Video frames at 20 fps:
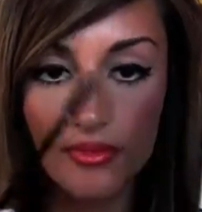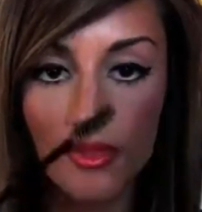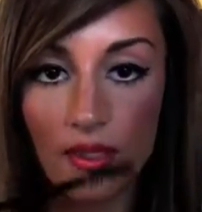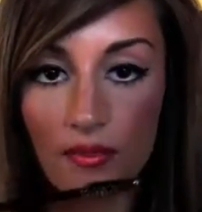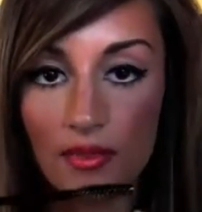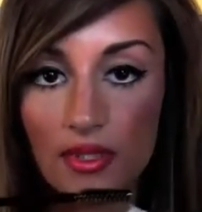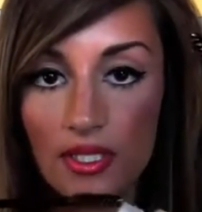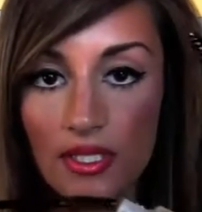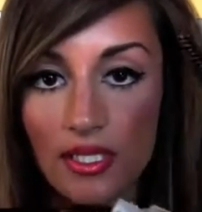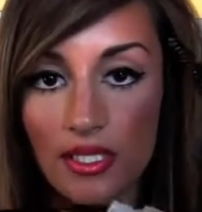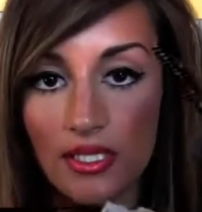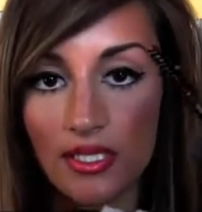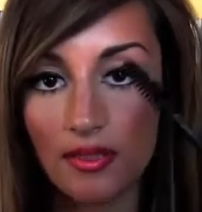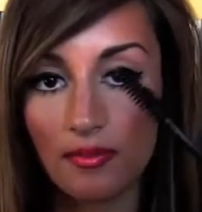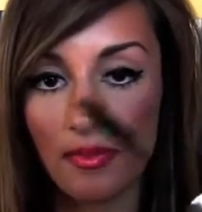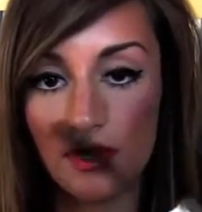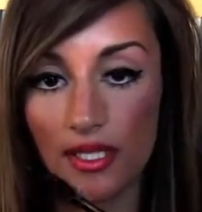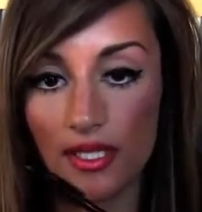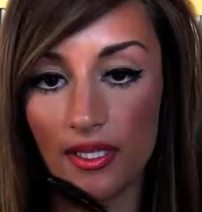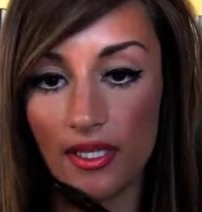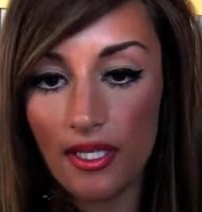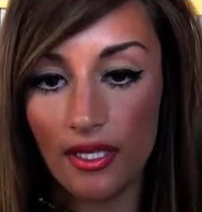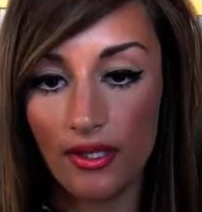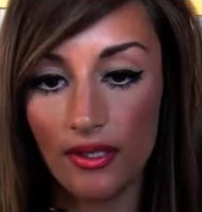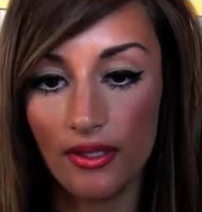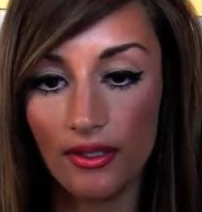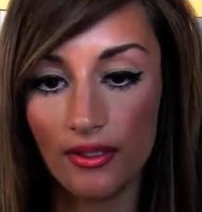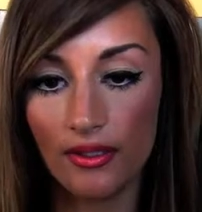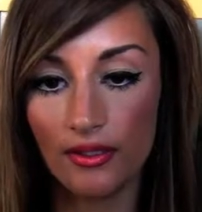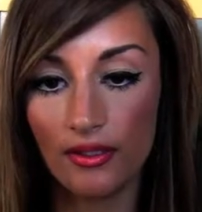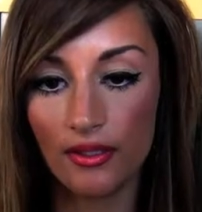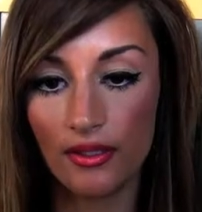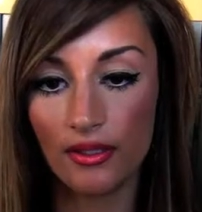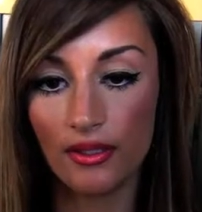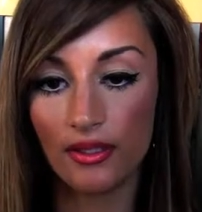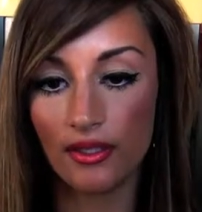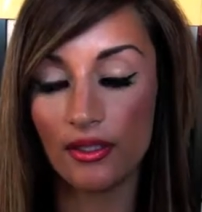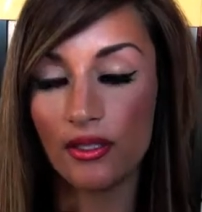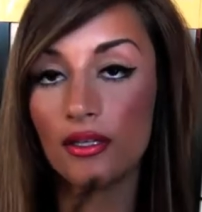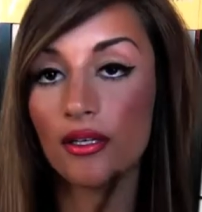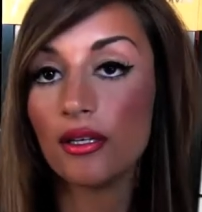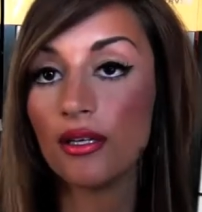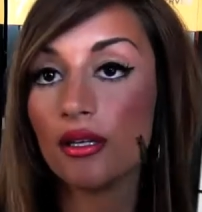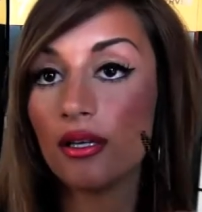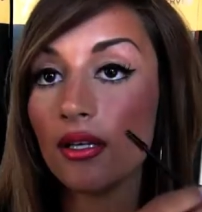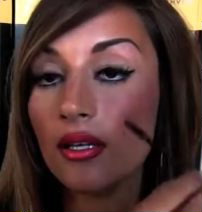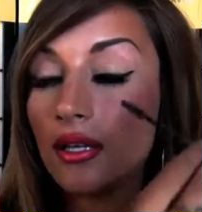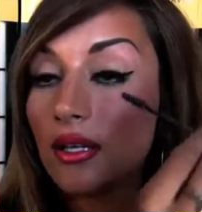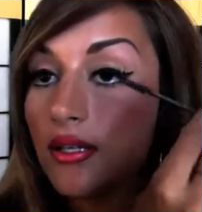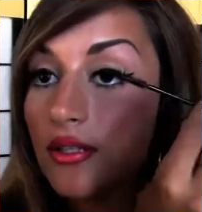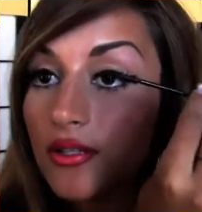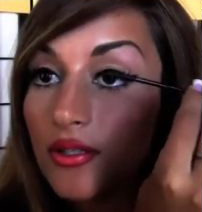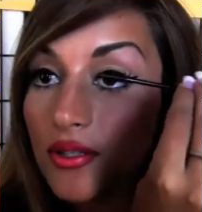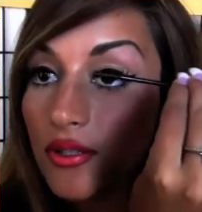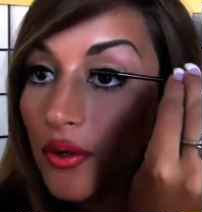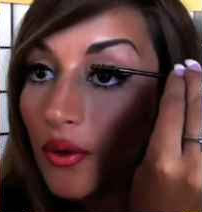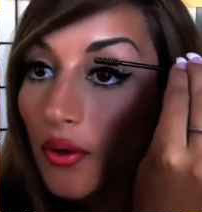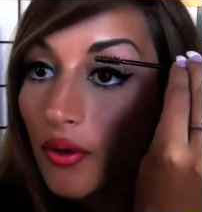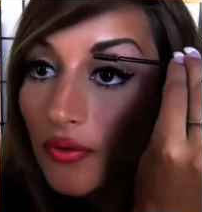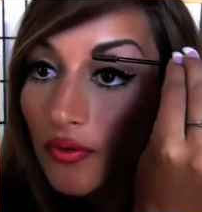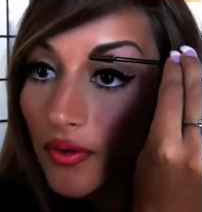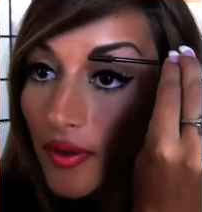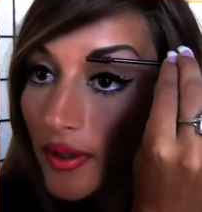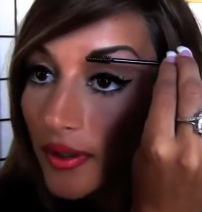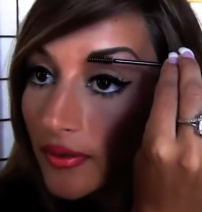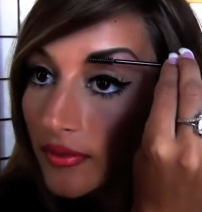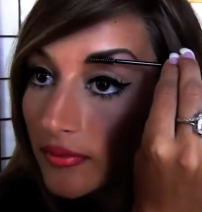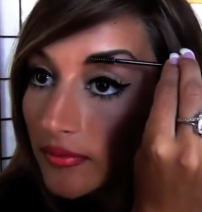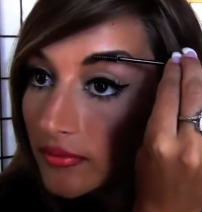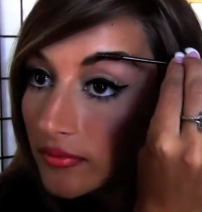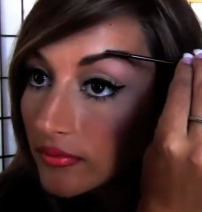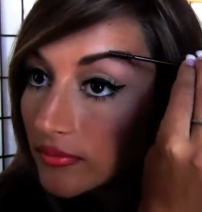I'm just gonna dip it in there and just go over it.